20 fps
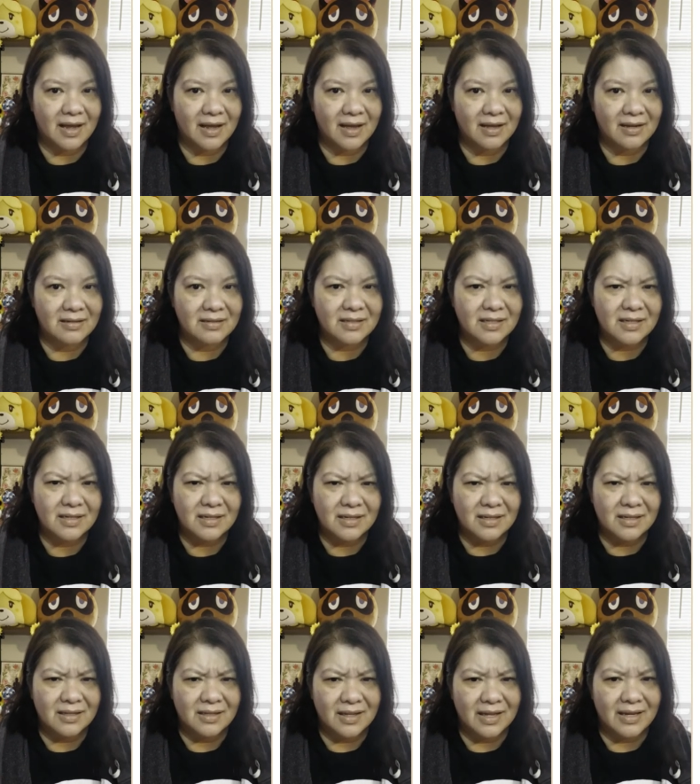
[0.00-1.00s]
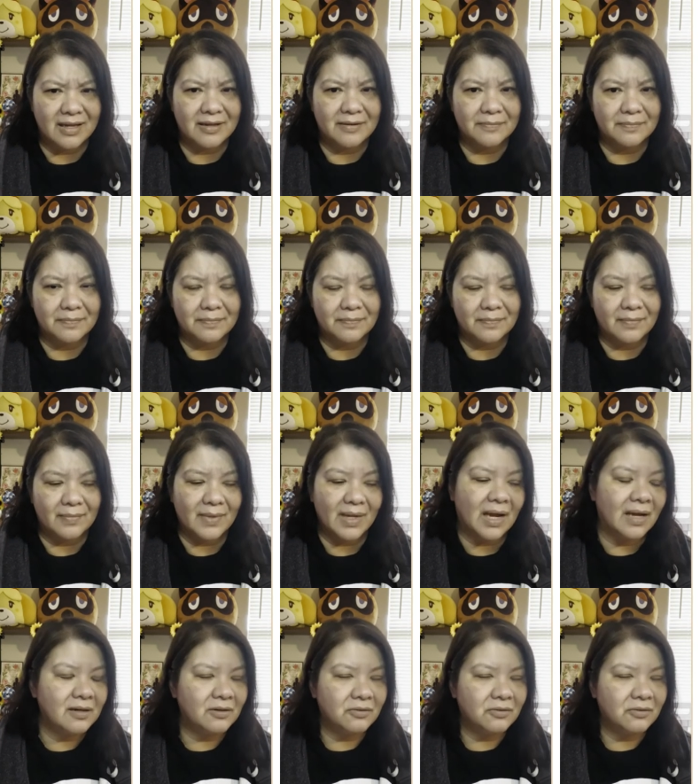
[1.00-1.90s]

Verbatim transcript: and like I